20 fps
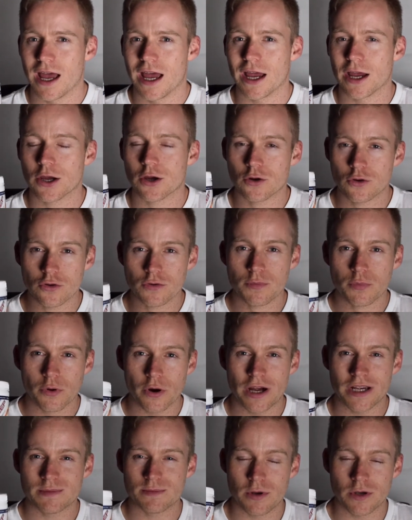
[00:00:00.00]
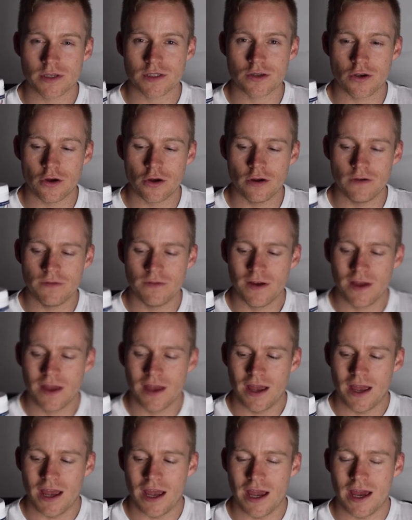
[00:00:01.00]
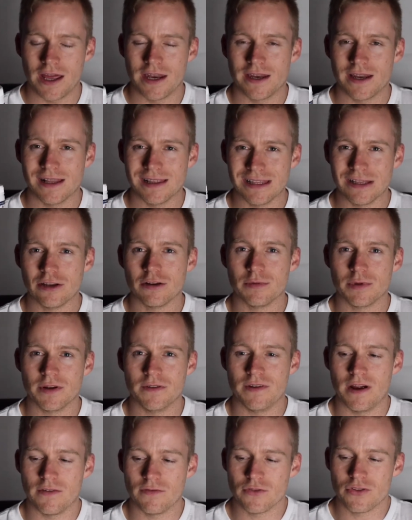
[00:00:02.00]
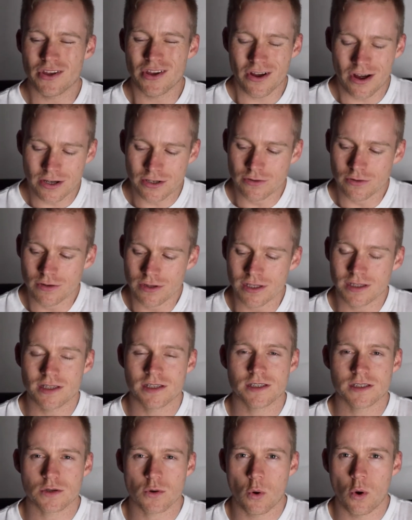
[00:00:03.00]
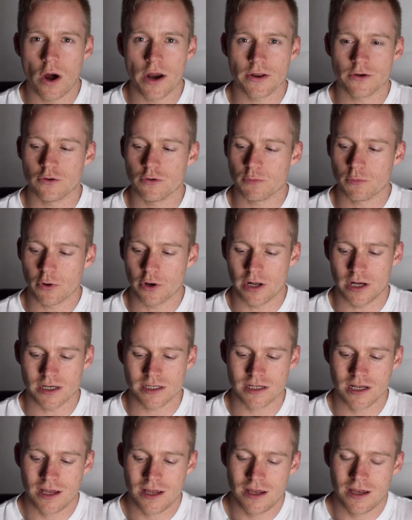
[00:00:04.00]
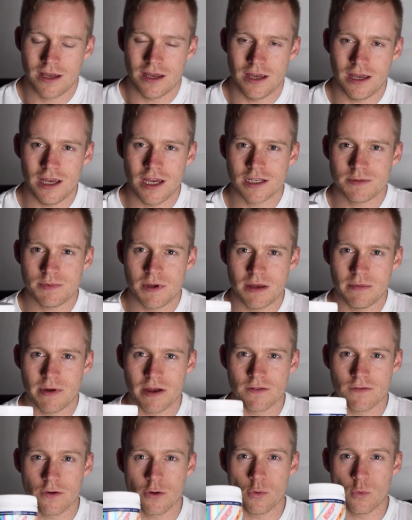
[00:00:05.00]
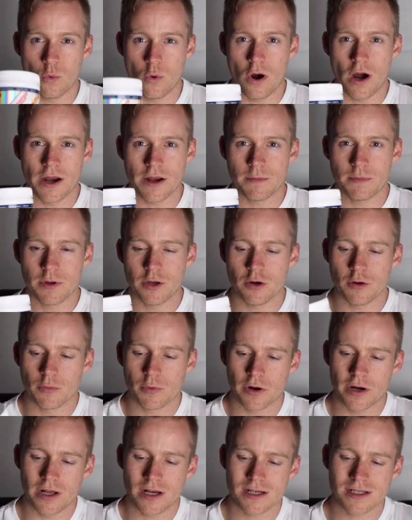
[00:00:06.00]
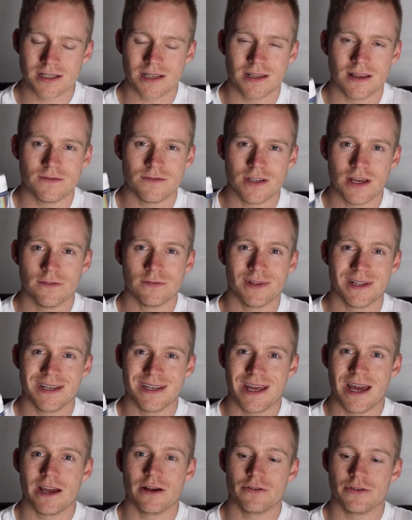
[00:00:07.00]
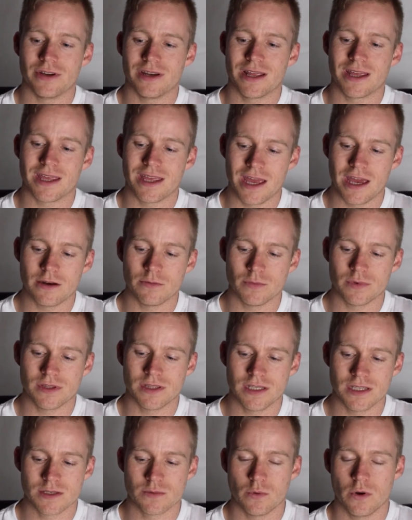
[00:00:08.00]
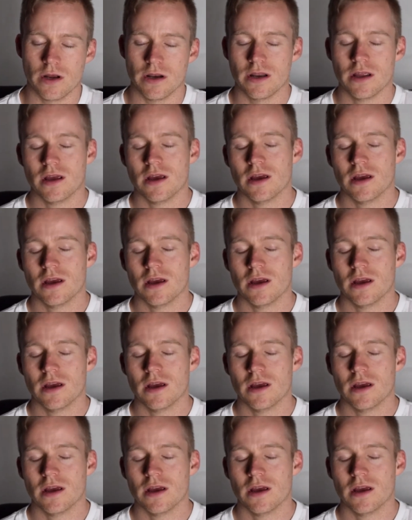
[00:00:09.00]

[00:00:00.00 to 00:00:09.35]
a good price per serve and a little bit of everything, I do think this is quite a good product. EHP make very wide appeal products, and they've definitely nailed it again with this one.